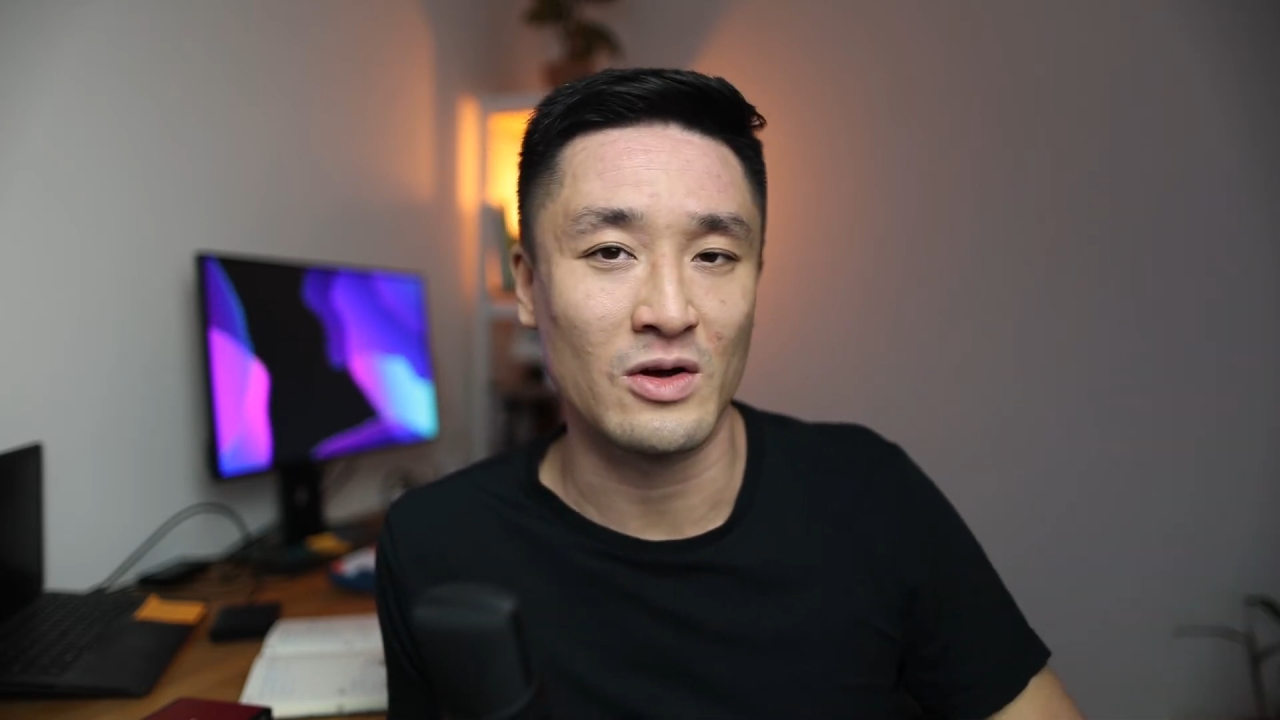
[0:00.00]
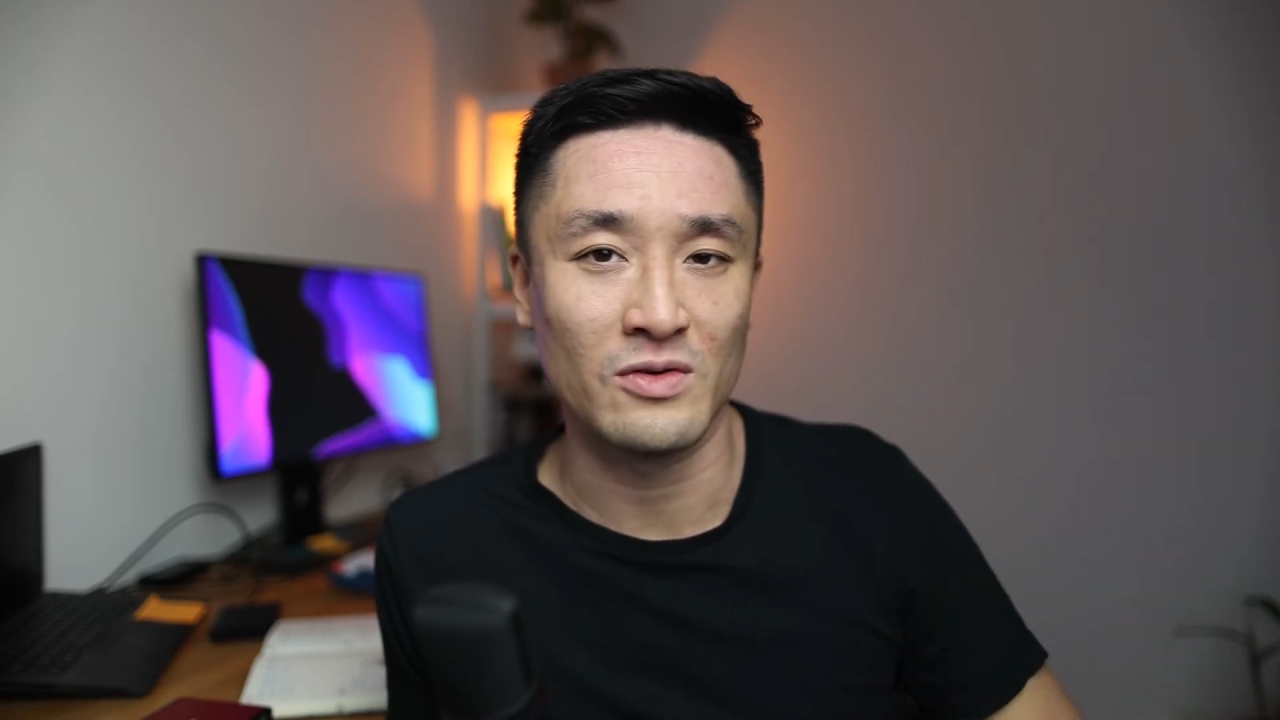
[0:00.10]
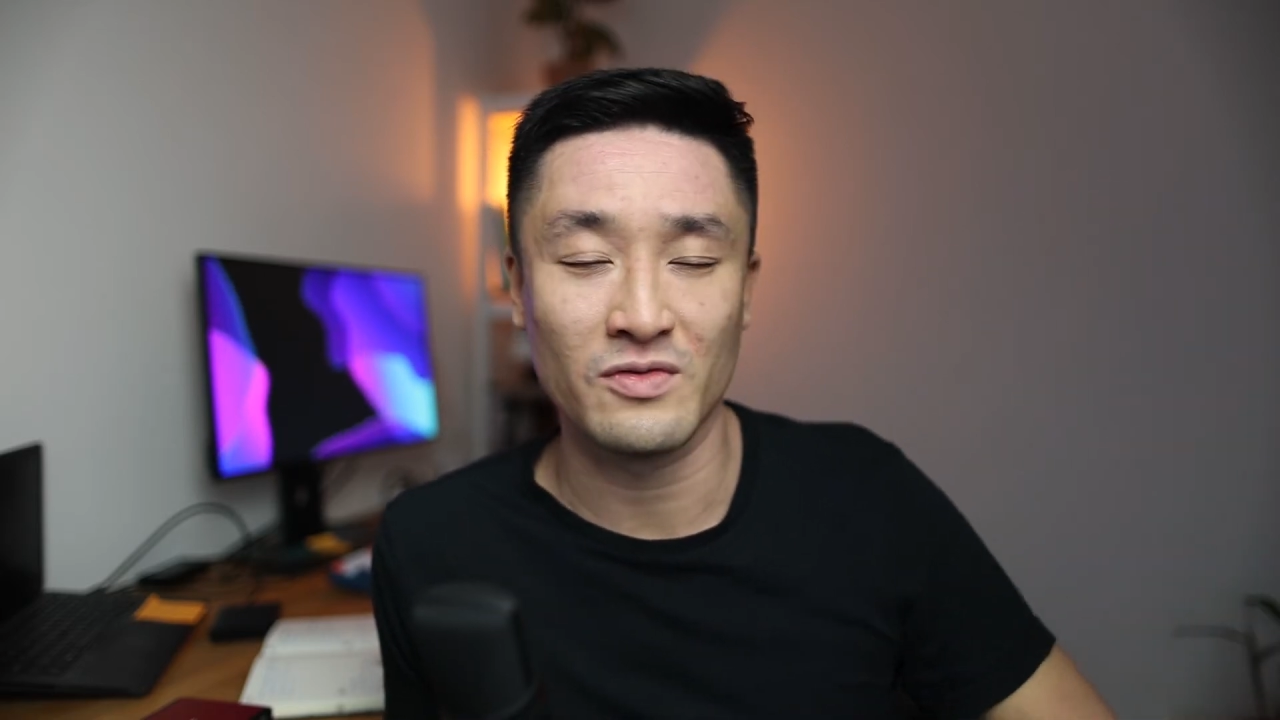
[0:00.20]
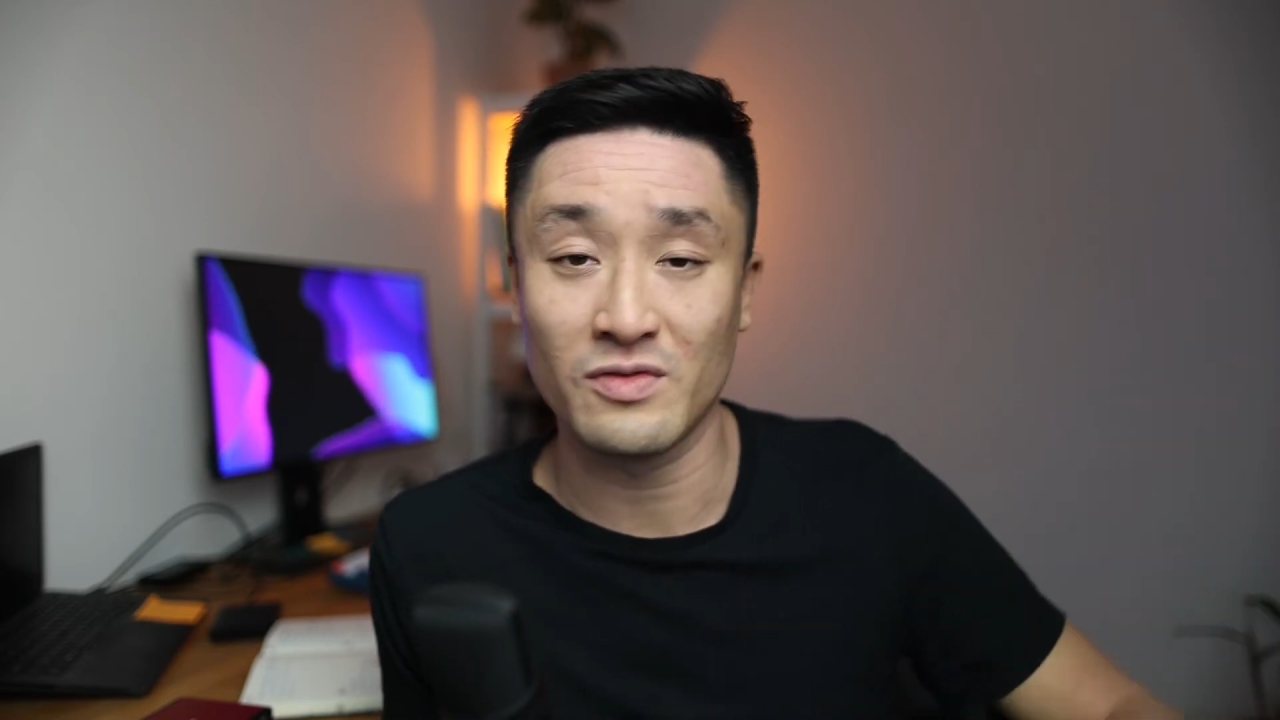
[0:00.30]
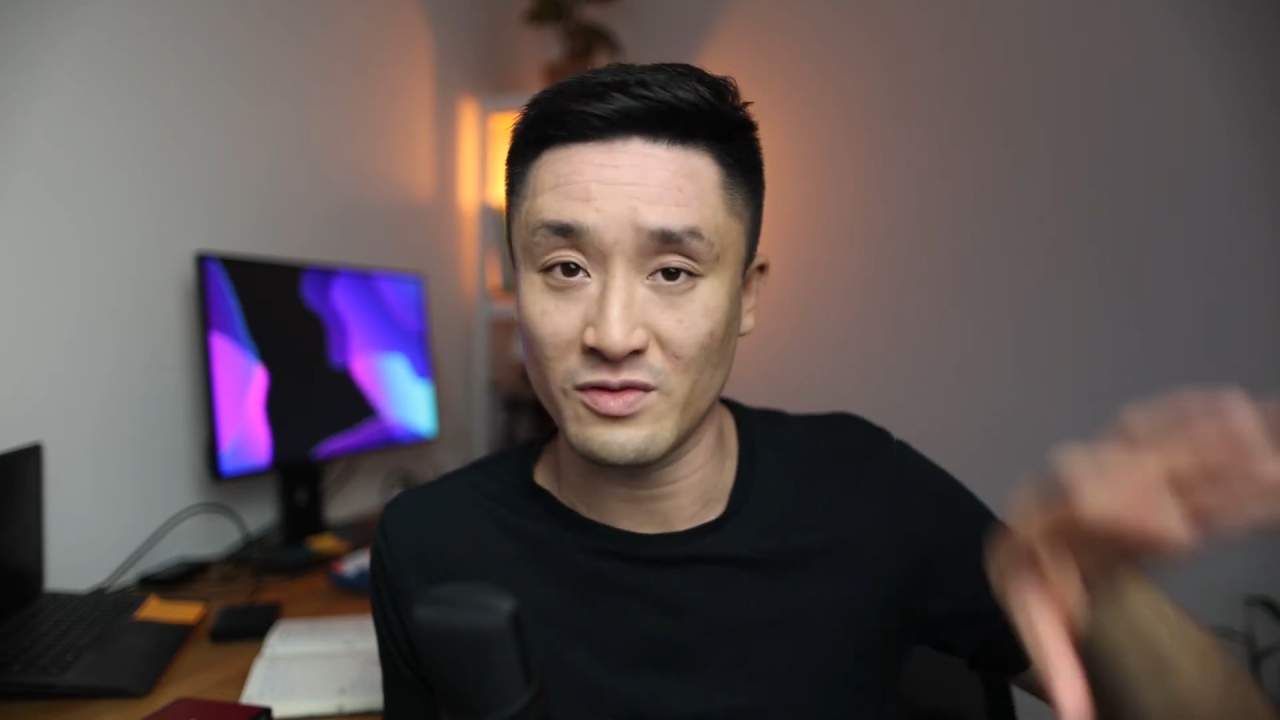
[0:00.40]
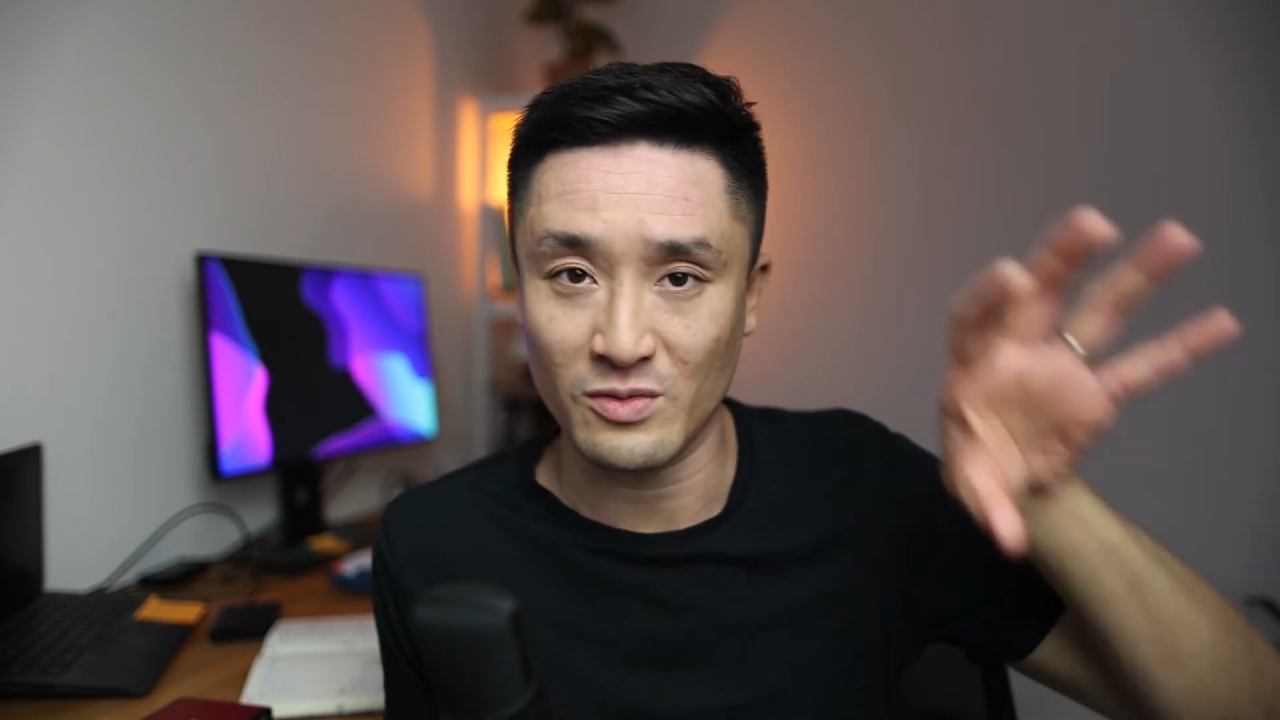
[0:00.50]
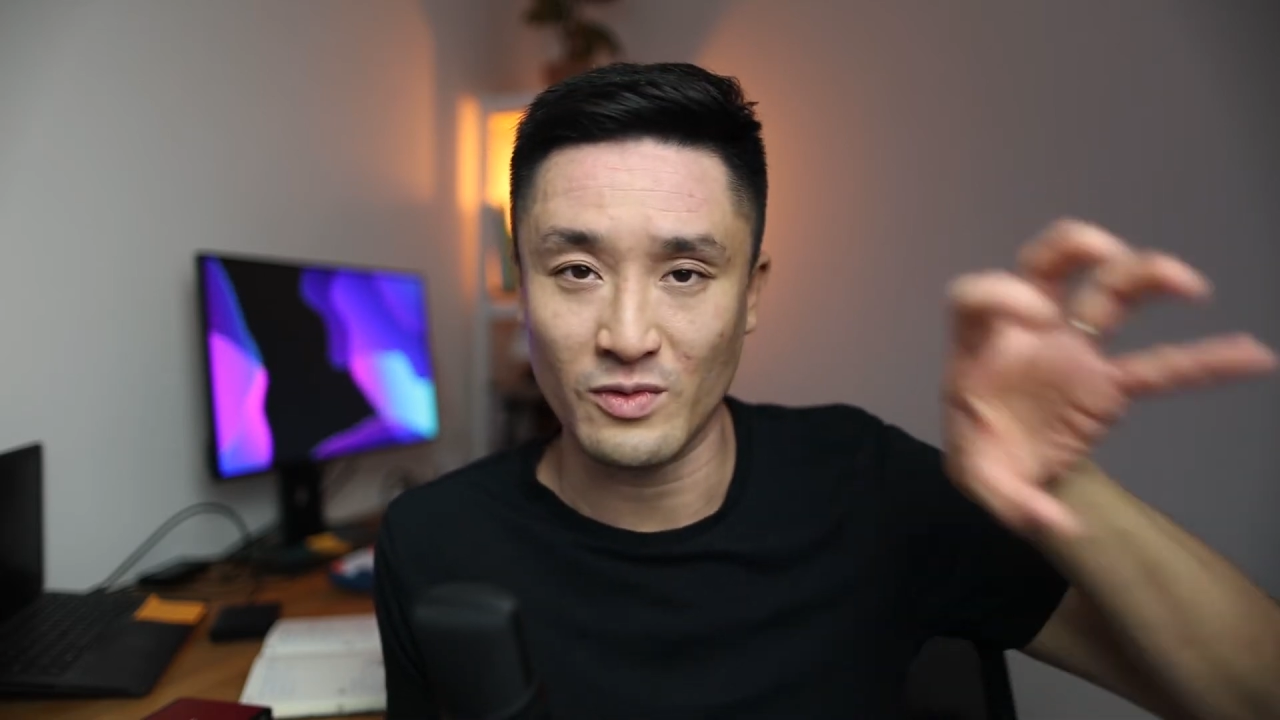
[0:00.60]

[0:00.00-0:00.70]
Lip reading: of